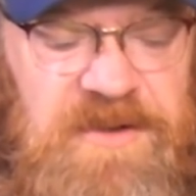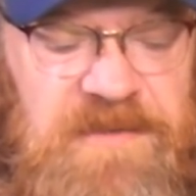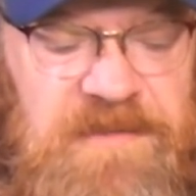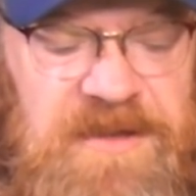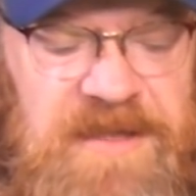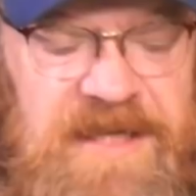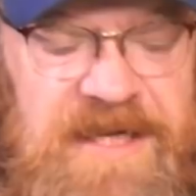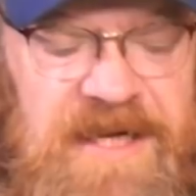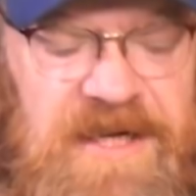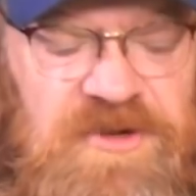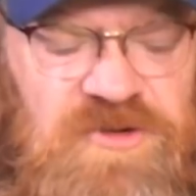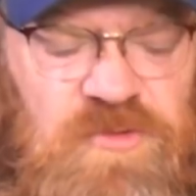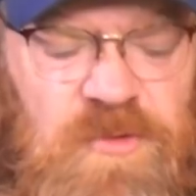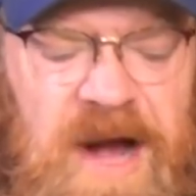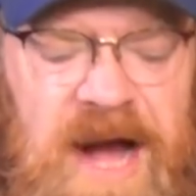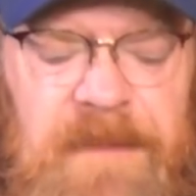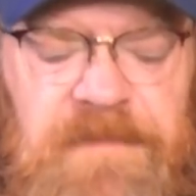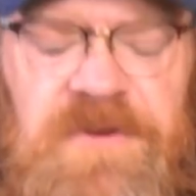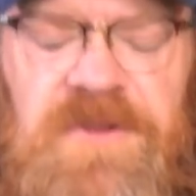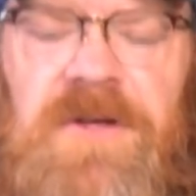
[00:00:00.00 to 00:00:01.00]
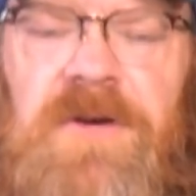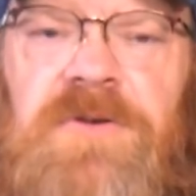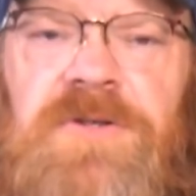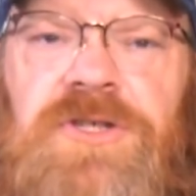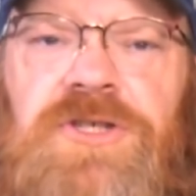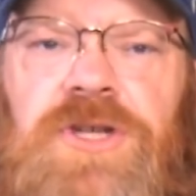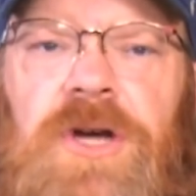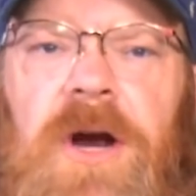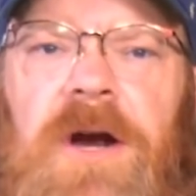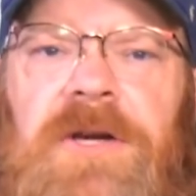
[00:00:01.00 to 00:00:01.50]
ultimately dropped
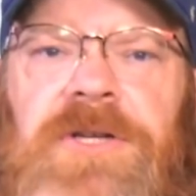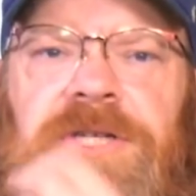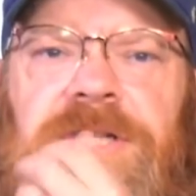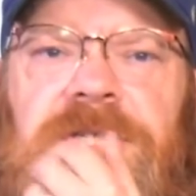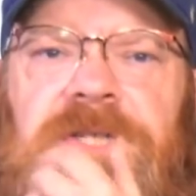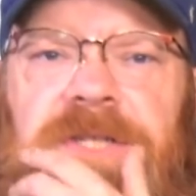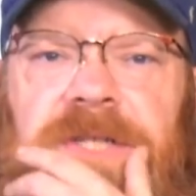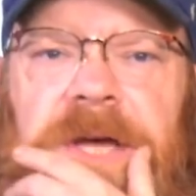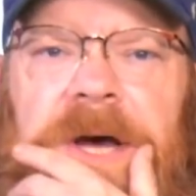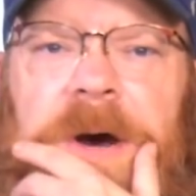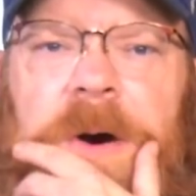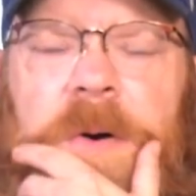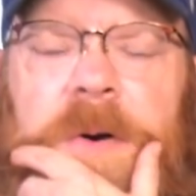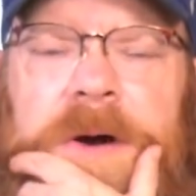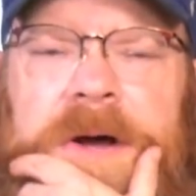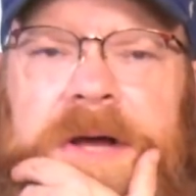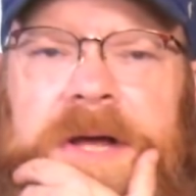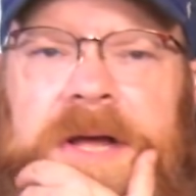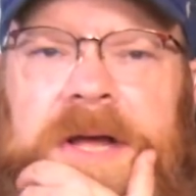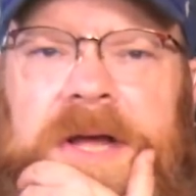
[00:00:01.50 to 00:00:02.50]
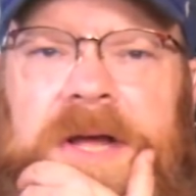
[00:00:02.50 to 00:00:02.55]
those charges, though,